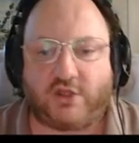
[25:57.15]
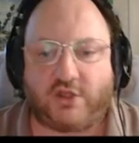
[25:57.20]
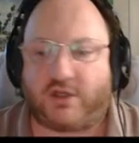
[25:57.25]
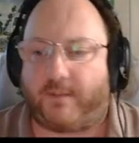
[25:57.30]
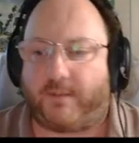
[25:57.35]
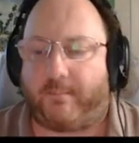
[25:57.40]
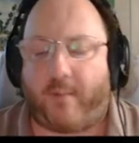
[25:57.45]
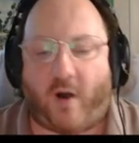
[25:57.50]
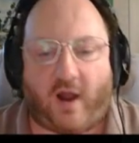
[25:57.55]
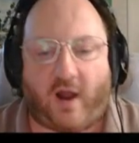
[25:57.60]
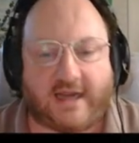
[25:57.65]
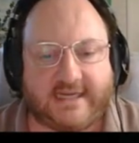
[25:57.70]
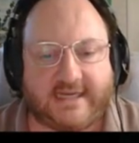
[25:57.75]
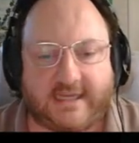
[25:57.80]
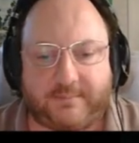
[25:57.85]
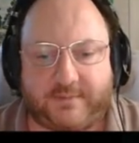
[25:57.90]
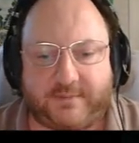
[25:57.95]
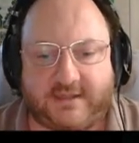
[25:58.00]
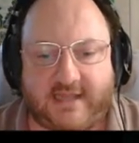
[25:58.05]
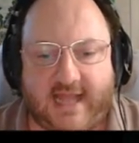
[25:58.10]
combining
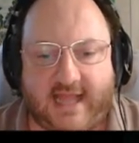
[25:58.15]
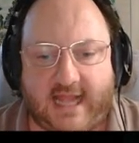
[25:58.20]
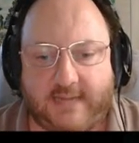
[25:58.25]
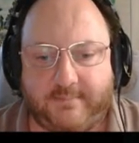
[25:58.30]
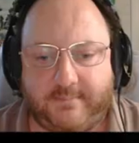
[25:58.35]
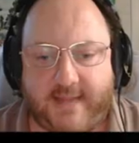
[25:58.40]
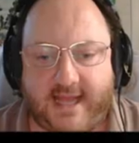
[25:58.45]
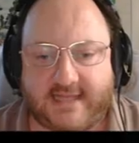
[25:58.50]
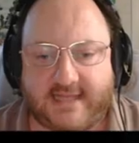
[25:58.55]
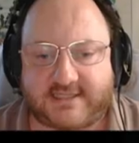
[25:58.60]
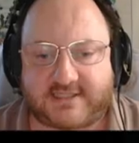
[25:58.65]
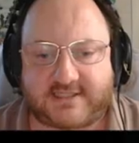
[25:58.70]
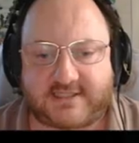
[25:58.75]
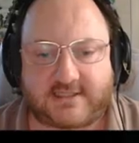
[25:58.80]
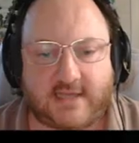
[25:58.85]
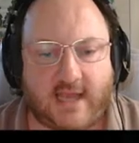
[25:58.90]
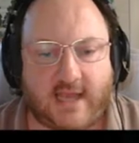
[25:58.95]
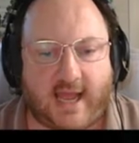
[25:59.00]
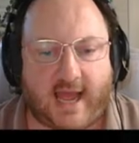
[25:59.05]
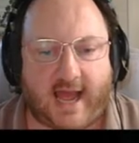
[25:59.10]
it with landmass,